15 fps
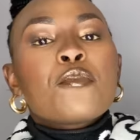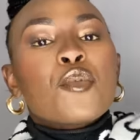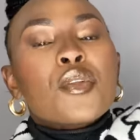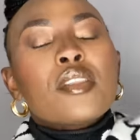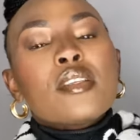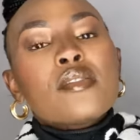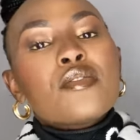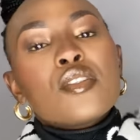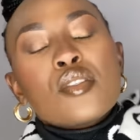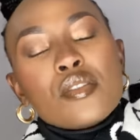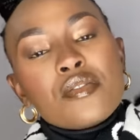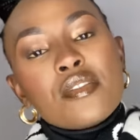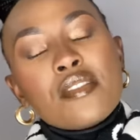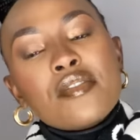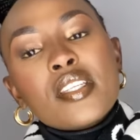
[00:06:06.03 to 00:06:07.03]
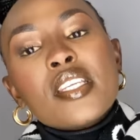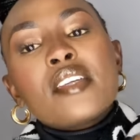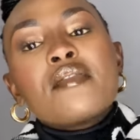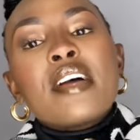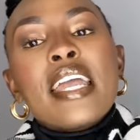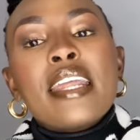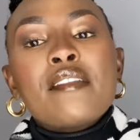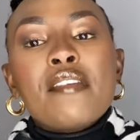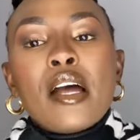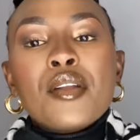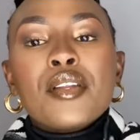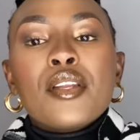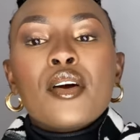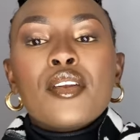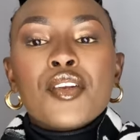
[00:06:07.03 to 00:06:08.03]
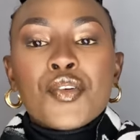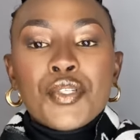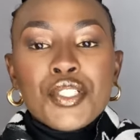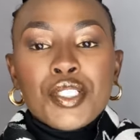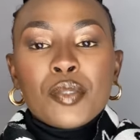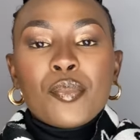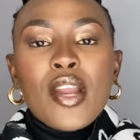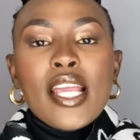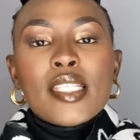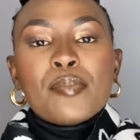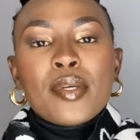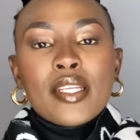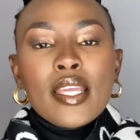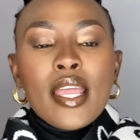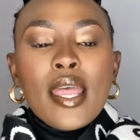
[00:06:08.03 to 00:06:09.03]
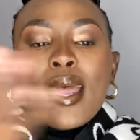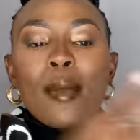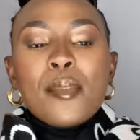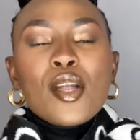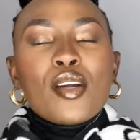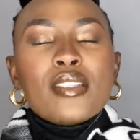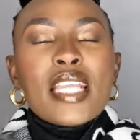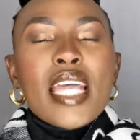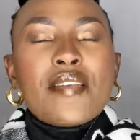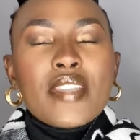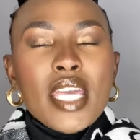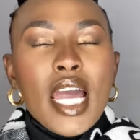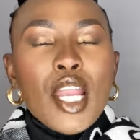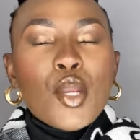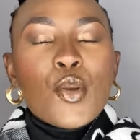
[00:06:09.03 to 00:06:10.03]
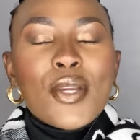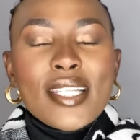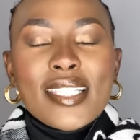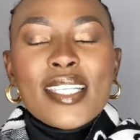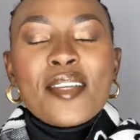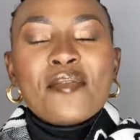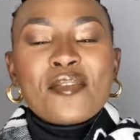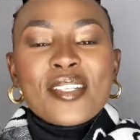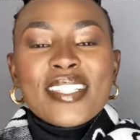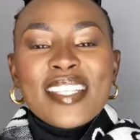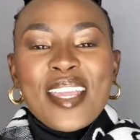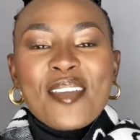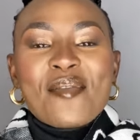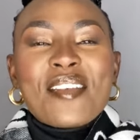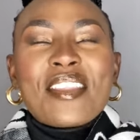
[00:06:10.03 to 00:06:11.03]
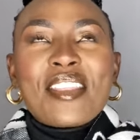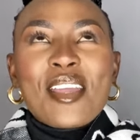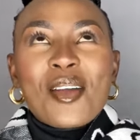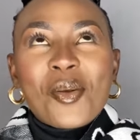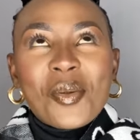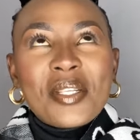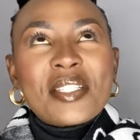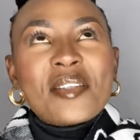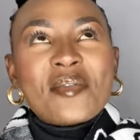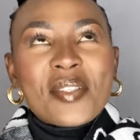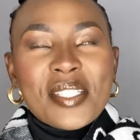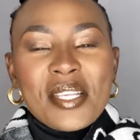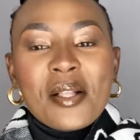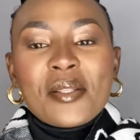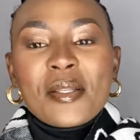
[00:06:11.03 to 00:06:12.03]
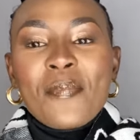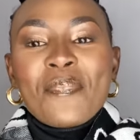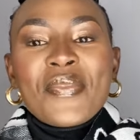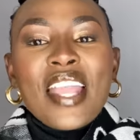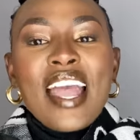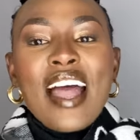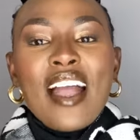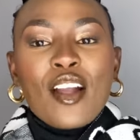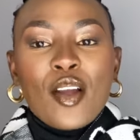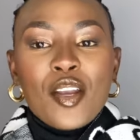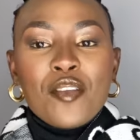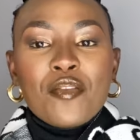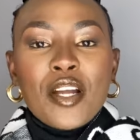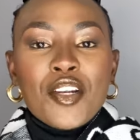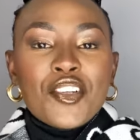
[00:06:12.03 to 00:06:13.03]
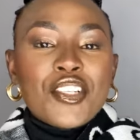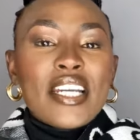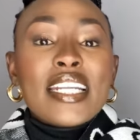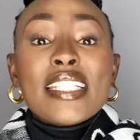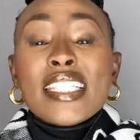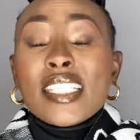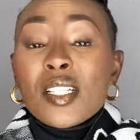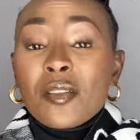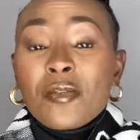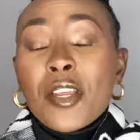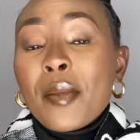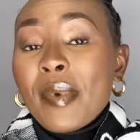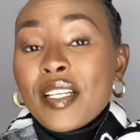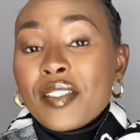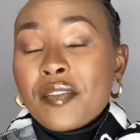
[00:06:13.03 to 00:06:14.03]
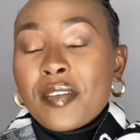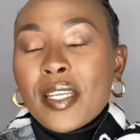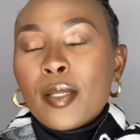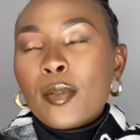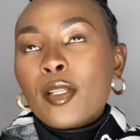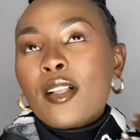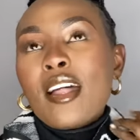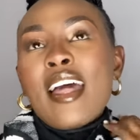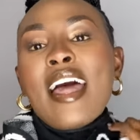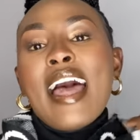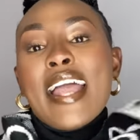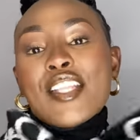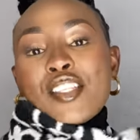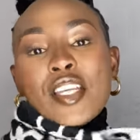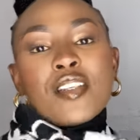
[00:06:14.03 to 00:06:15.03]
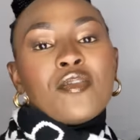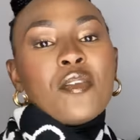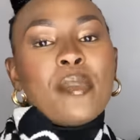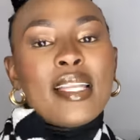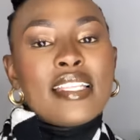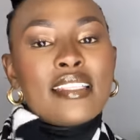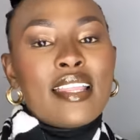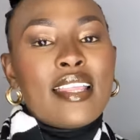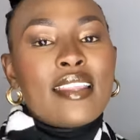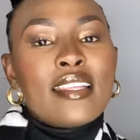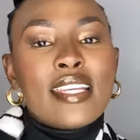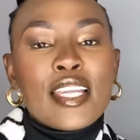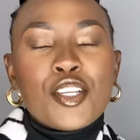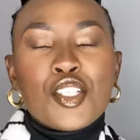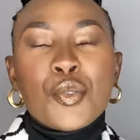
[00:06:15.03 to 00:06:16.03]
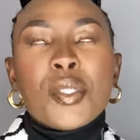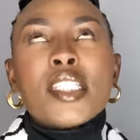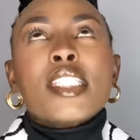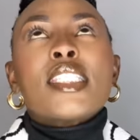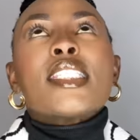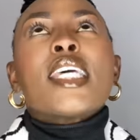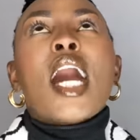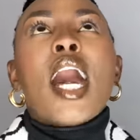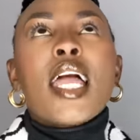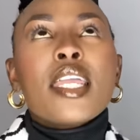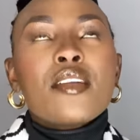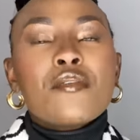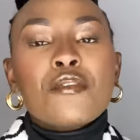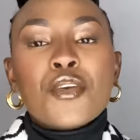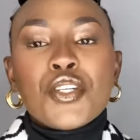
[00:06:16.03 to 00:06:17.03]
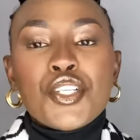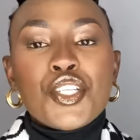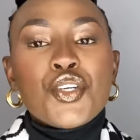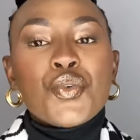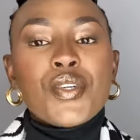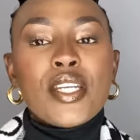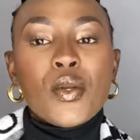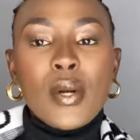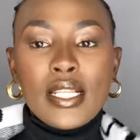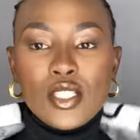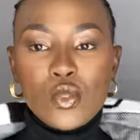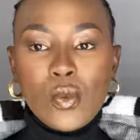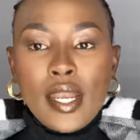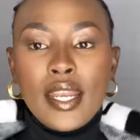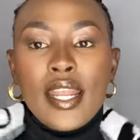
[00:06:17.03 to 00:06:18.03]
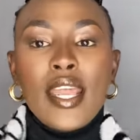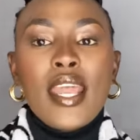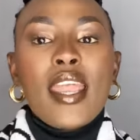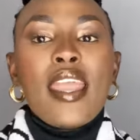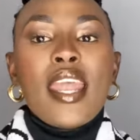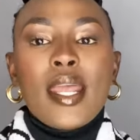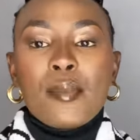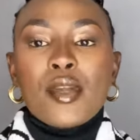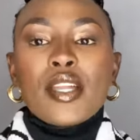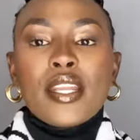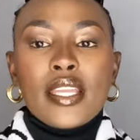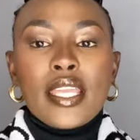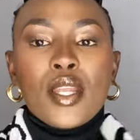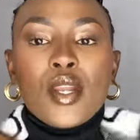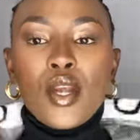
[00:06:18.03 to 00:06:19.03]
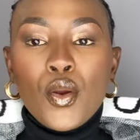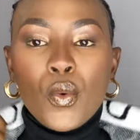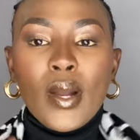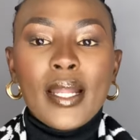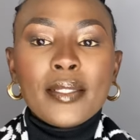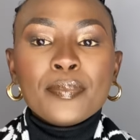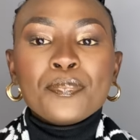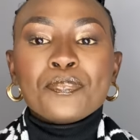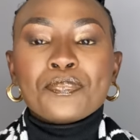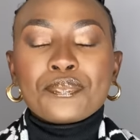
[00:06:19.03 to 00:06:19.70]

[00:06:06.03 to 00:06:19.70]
bought this for 250 if i had found it on original price but because i have the anointing for saving the anointing for sales i got it for 100 rand it's still very much available i checked for balisa the other day because she was dying for it she really wants one and i'm gonna get her one